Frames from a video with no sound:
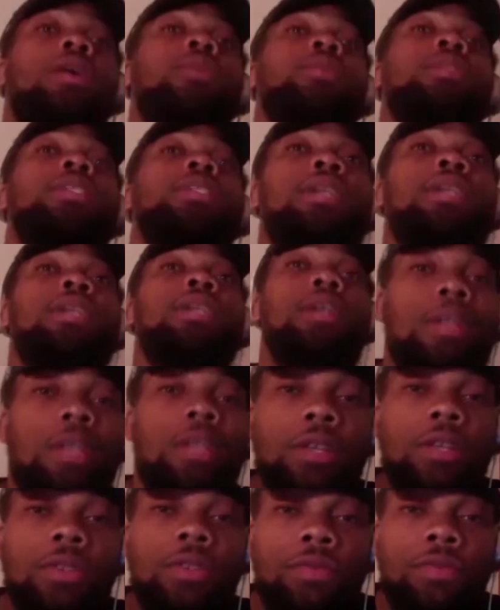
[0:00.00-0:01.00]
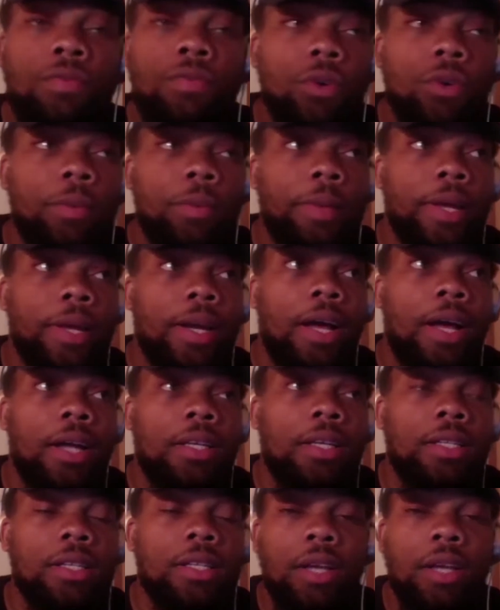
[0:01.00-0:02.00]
say in either format, honestly, I